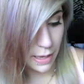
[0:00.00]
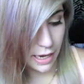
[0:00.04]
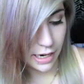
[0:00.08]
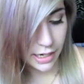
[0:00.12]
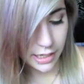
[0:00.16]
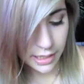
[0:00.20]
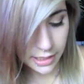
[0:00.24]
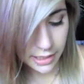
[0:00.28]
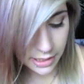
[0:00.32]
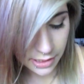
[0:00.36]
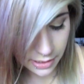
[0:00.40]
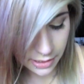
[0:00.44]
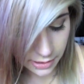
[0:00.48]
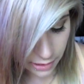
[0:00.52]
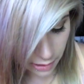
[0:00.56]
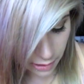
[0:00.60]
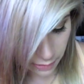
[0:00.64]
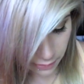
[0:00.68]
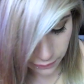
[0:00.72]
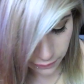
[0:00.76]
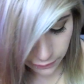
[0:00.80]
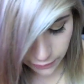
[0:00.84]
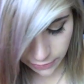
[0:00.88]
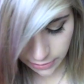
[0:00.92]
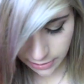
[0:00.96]
there. So
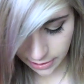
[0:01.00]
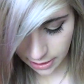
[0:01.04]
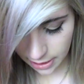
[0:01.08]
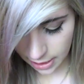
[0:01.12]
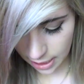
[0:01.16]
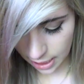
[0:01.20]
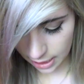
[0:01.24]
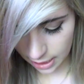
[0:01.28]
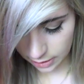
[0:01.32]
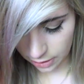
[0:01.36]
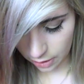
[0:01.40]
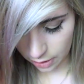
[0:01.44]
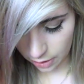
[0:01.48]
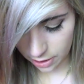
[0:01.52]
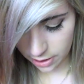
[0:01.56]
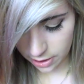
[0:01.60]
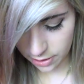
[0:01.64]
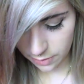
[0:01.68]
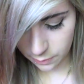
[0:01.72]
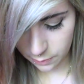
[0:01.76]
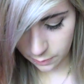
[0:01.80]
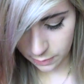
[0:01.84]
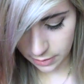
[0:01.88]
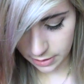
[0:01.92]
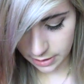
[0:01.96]
the first thing I
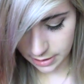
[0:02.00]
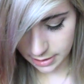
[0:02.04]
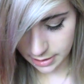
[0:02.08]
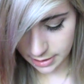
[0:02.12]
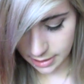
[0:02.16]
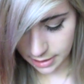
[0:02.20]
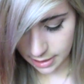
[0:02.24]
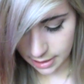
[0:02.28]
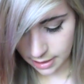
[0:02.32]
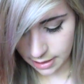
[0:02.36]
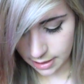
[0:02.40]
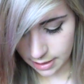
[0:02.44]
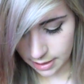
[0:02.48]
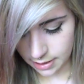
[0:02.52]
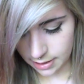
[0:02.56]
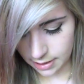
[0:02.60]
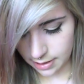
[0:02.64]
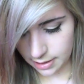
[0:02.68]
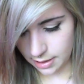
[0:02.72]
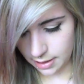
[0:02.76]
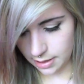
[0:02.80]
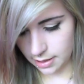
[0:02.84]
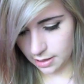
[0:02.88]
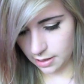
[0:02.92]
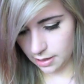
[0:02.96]
got was,
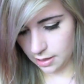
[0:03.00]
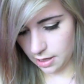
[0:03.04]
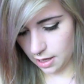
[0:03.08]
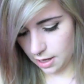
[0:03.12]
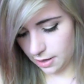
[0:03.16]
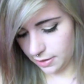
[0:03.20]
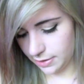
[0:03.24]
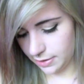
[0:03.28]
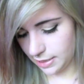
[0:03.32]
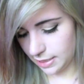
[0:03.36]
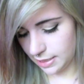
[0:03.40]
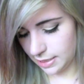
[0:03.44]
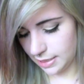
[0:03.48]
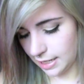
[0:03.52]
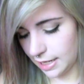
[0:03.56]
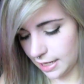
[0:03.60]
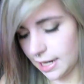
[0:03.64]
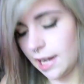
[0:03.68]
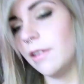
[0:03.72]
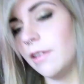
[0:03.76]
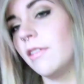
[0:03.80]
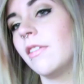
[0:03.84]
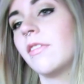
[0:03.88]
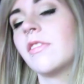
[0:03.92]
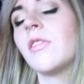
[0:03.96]
uh, it's inside
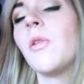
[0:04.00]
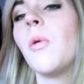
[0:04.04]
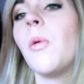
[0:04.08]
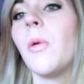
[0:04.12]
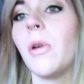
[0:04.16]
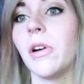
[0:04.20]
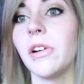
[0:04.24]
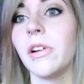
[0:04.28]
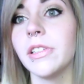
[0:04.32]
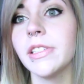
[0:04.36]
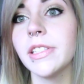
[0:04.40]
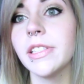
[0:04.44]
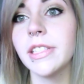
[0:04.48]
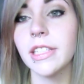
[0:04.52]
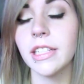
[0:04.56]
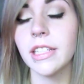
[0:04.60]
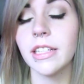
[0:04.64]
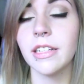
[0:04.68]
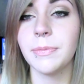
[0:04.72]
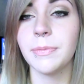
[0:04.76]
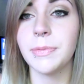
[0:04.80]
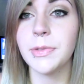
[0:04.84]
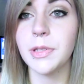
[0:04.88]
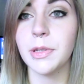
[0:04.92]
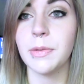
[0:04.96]
out, of course.
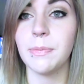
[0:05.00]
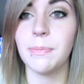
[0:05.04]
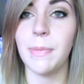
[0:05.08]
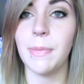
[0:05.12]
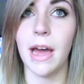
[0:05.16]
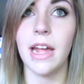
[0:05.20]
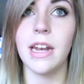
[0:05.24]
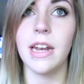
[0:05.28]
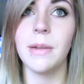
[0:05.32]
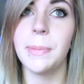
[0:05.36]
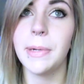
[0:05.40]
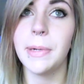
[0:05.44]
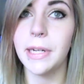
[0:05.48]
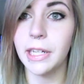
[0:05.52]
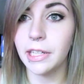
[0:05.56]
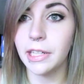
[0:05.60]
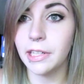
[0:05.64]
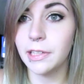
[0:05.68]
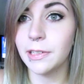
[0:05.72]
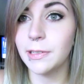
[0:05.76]
I'm so bad at putting